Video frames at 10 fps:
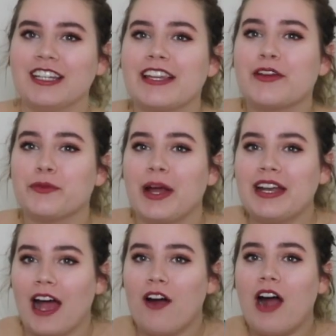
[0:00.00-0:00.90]
Like right
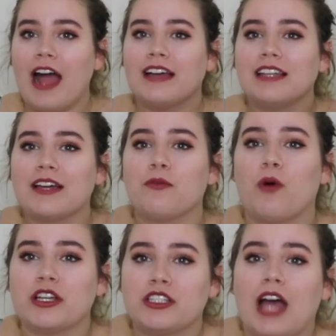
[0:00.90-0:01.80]
now, I like
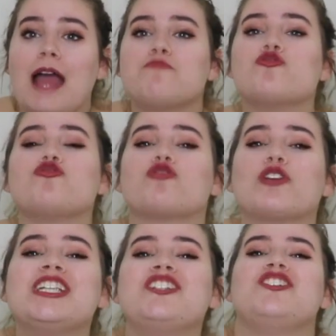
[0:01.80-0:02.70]
want to I'm
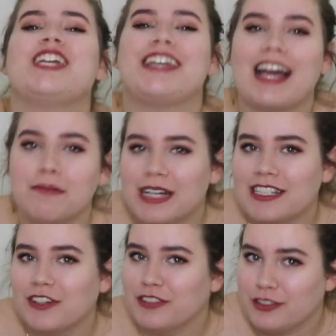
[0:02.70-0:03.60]
cringing at
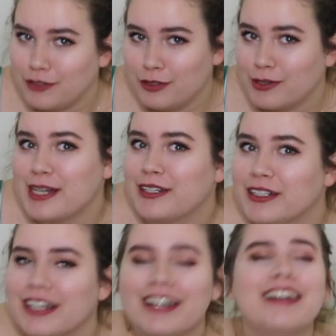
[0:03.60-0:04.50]
myself in the viewfinder
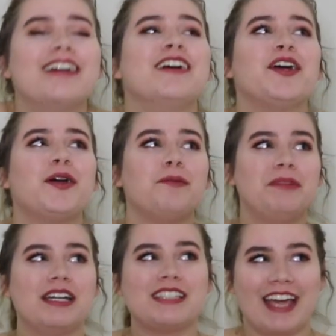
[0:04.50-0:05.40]

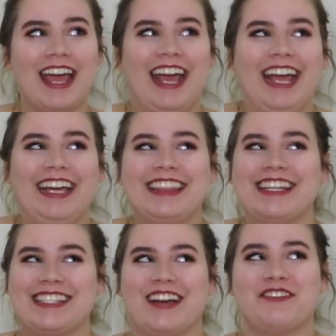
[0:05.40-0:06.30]
because I hate
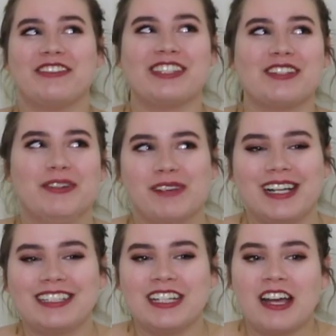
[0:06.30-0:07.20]
this outfit so
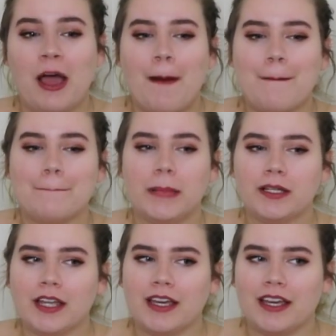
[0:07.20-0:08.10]
much. But
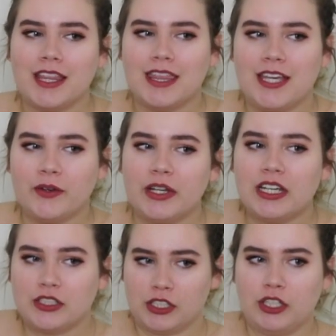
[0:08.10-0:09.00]
like in theory,
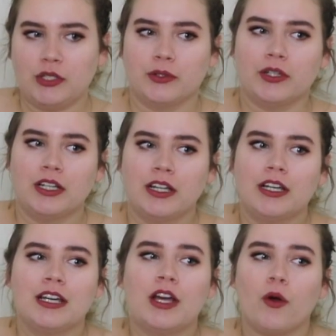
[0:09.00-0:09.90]
it's cute.
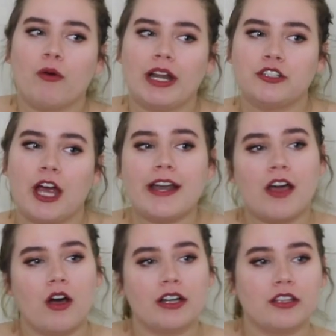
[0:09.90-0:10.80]
When I tried it
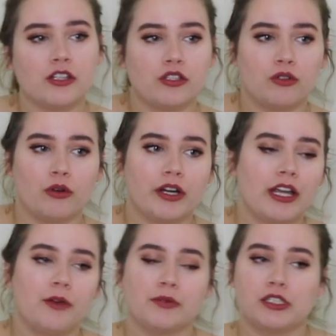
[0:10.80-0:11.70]
on in the store,
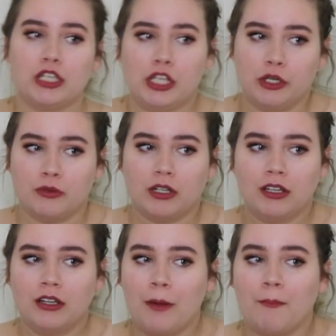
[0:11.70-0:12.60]
it was cute.
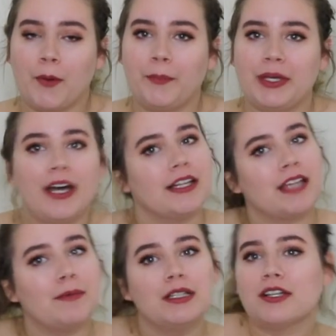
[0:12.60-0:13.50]
But because
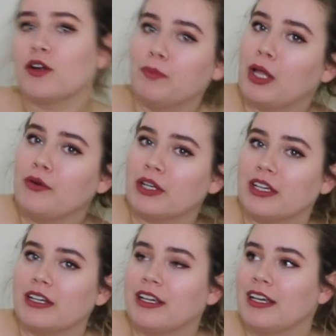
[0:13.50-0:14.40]
I'm a little
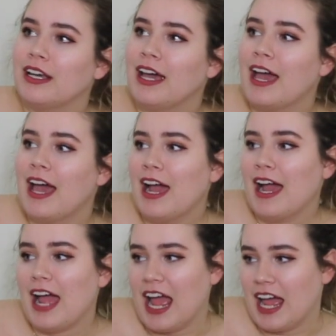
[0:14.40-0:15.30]
bloated
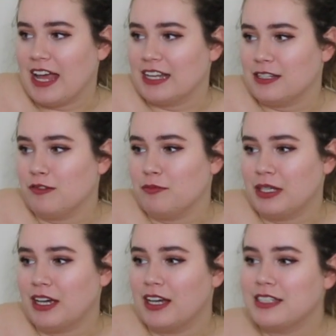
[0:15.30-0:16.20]
and
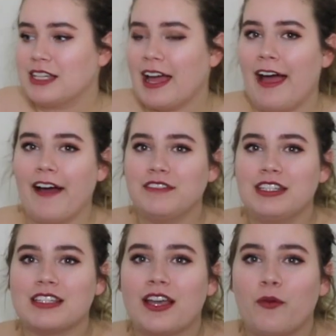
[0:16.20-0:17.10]
because I have these
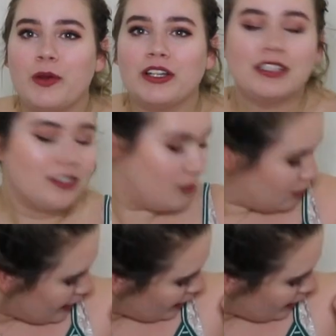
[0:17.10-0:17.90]
like weird little like